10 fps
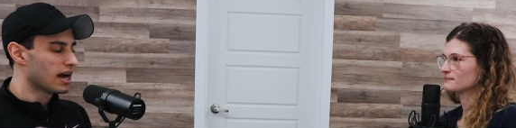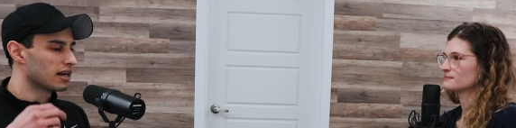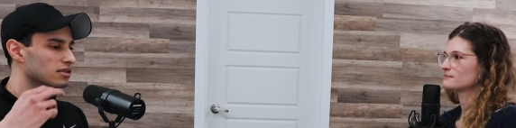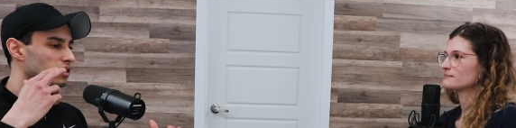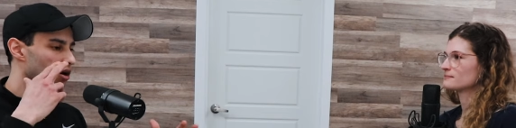
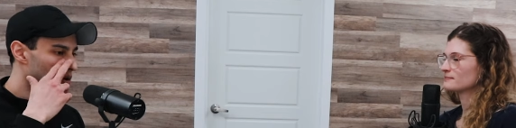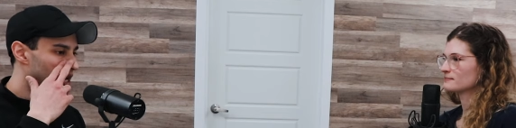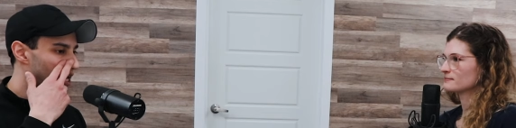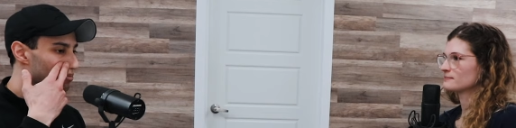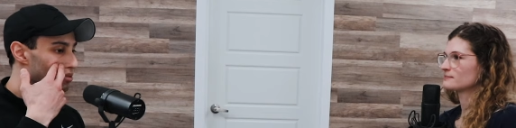Speaker 1: and it's like
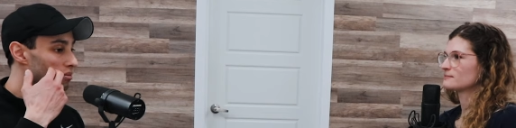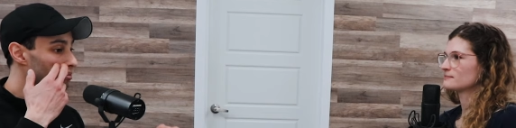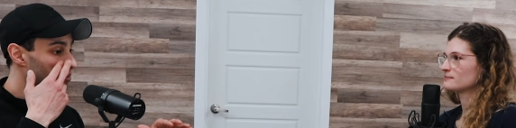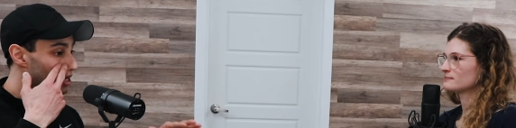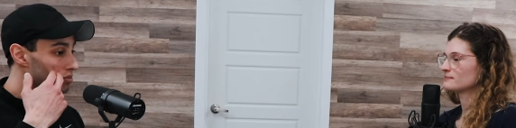okay
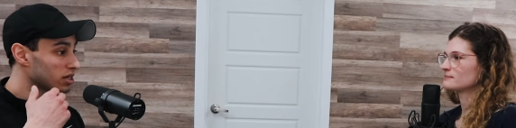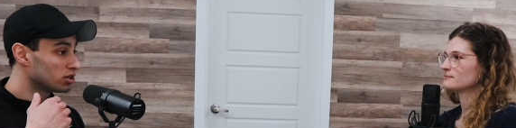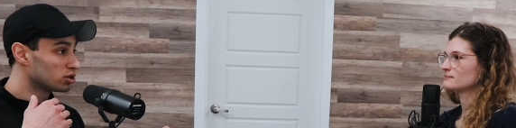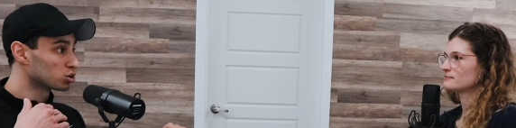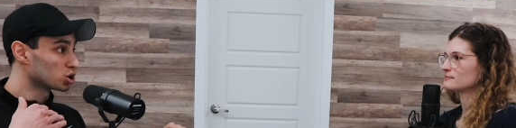maybe
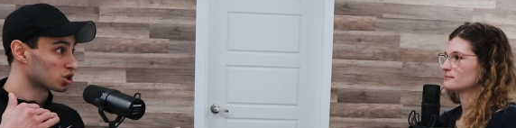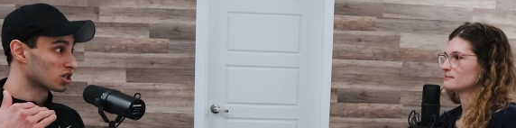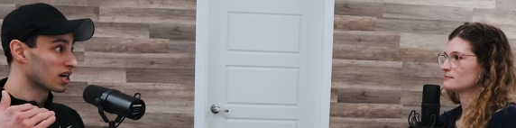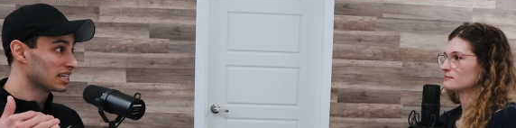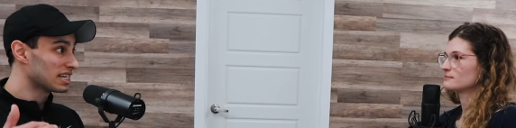you're just
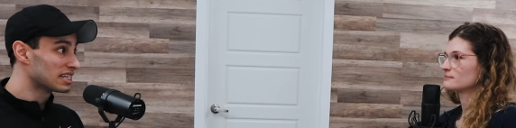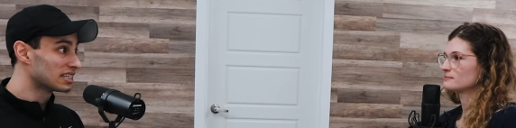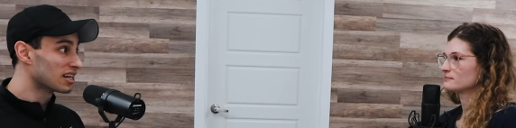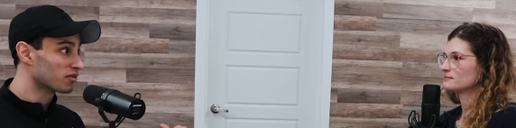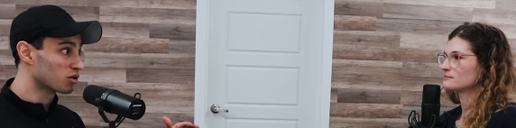not eating
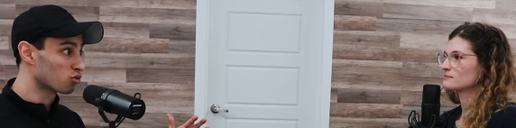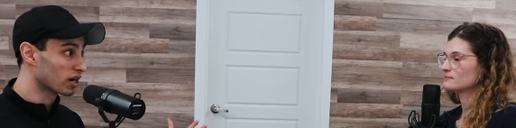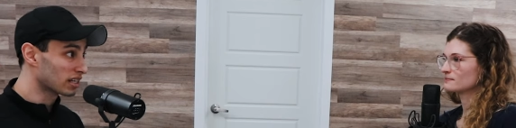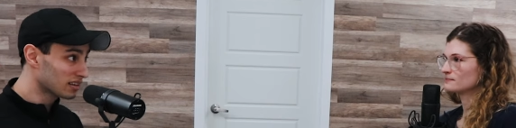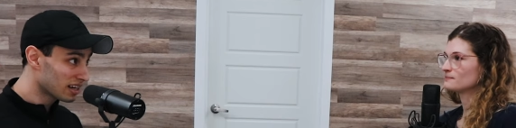enough of the
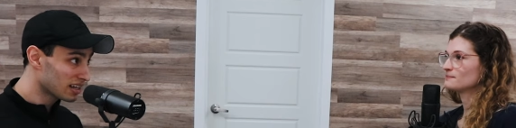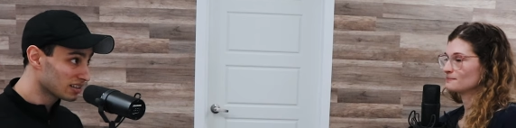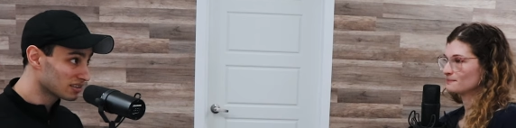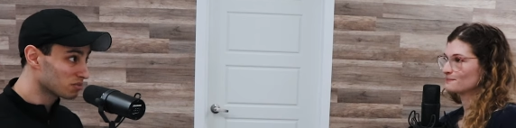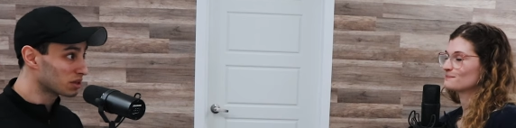right mm.
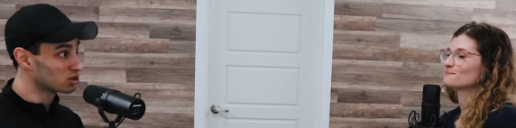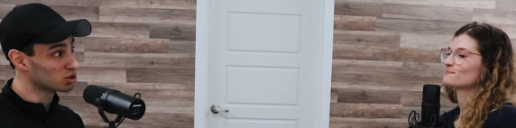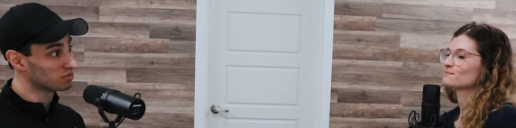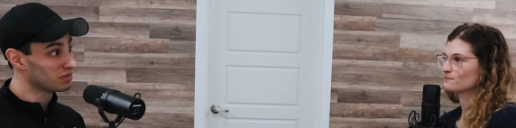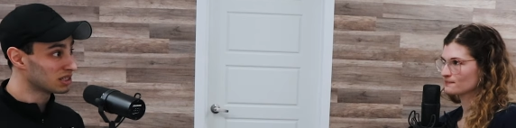things mm. because
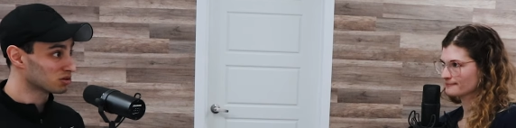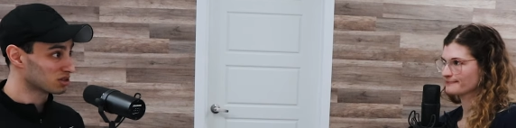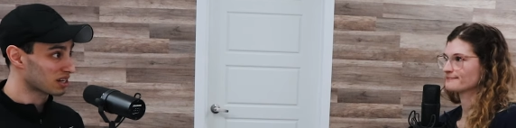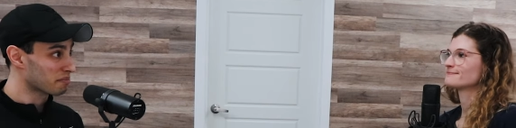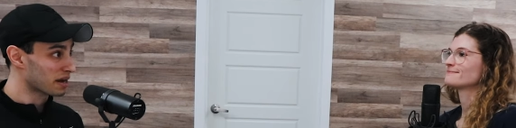your
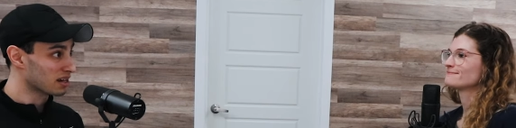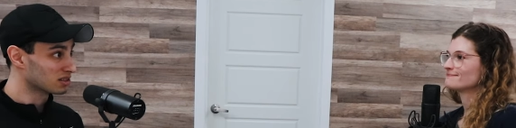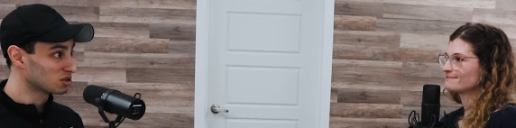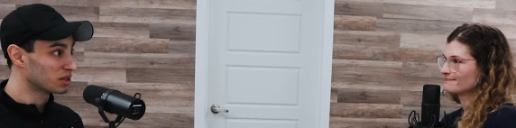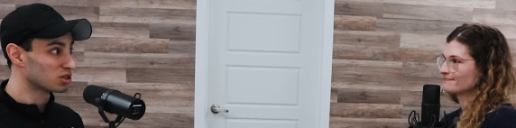meal's not
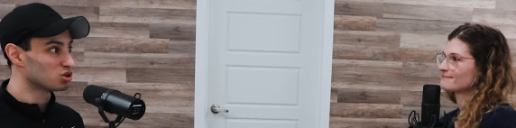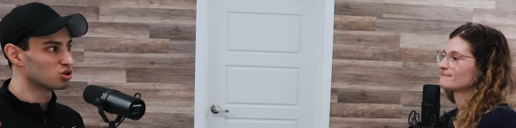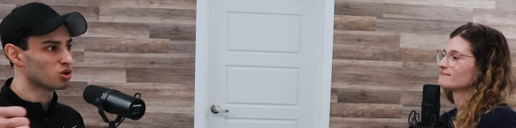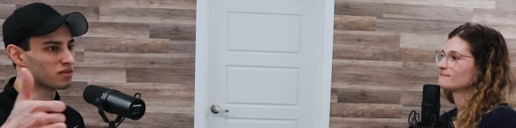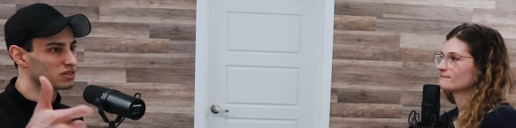balanced because you
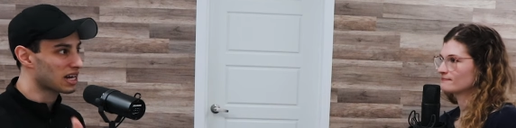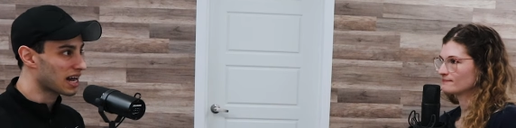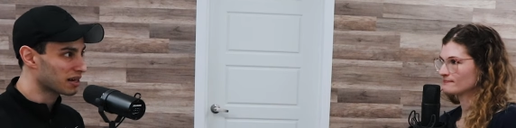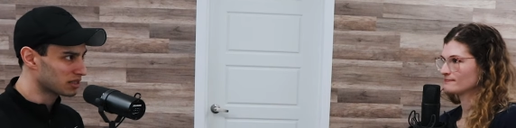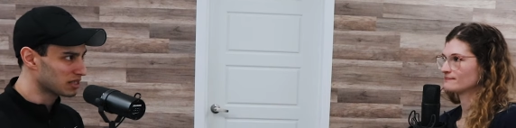don't have
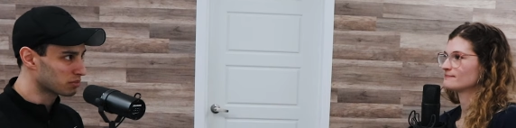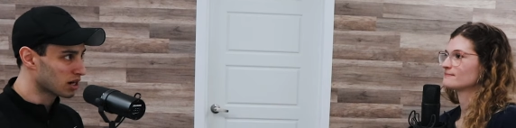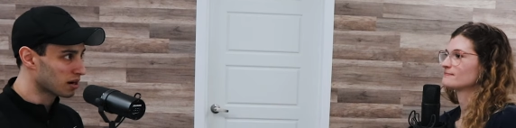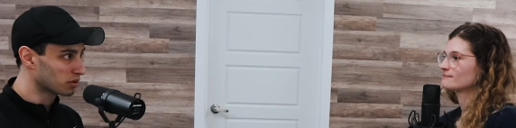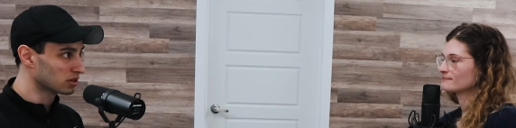time to eat
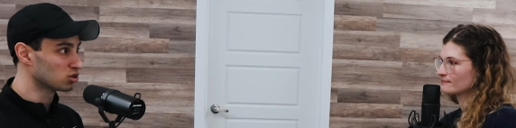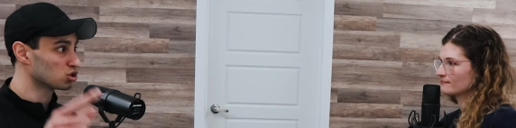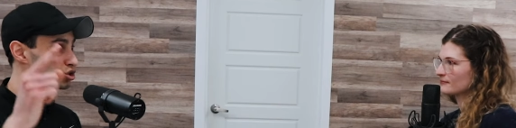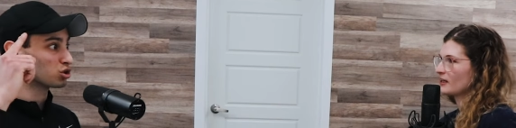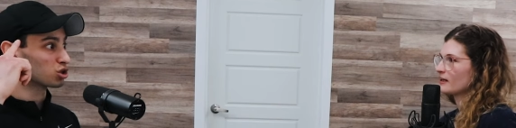properly
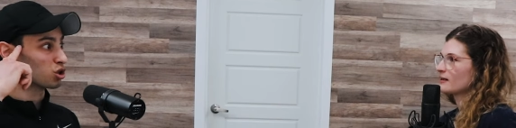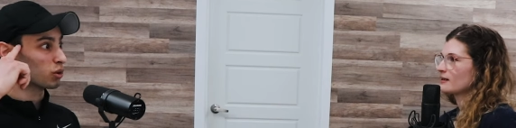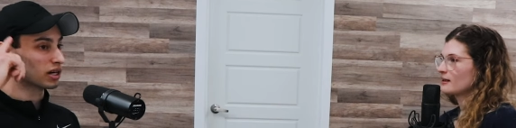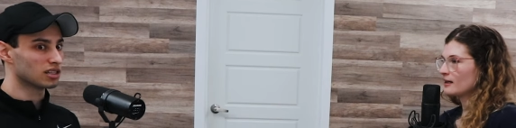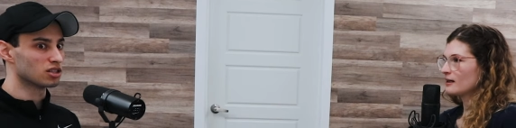so you're
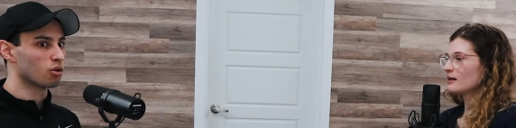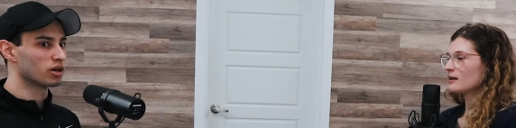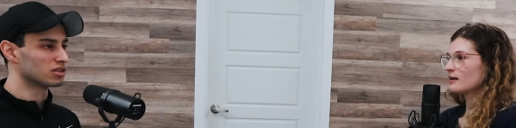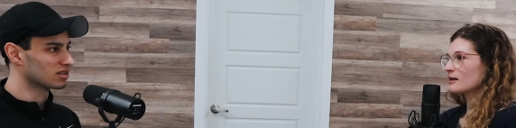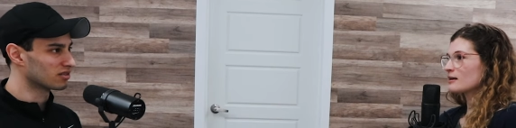quickly
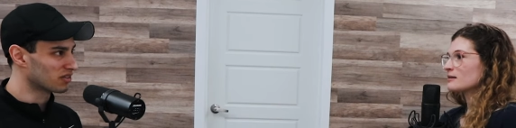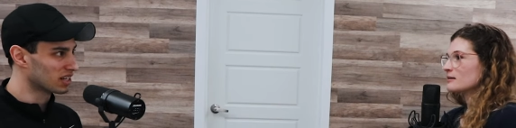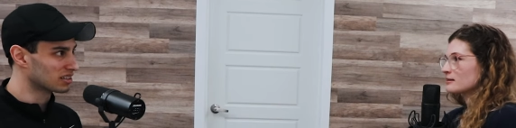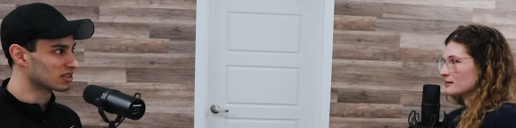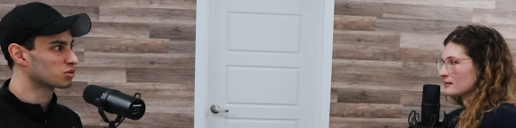going to the
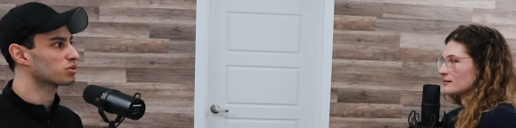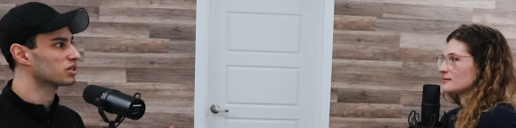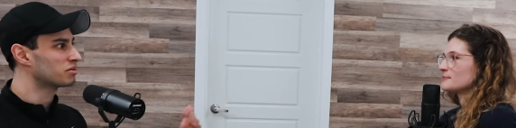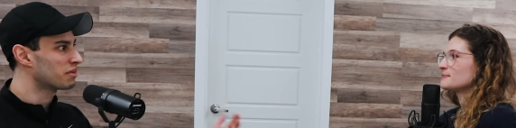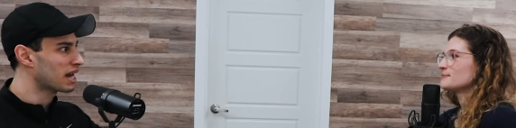thing that's
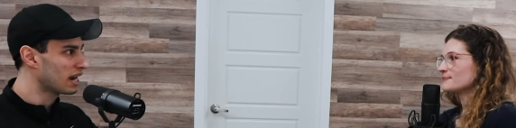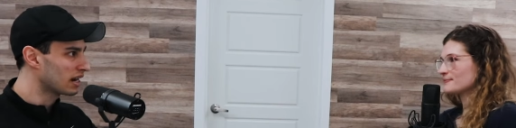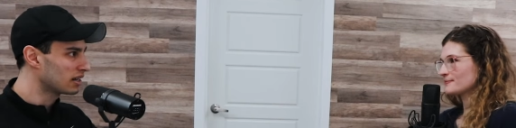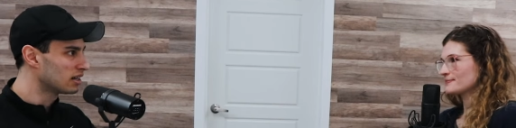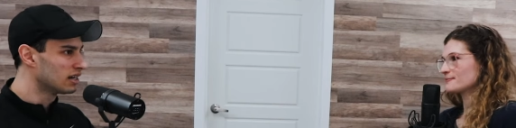
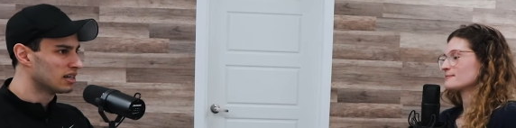pre-made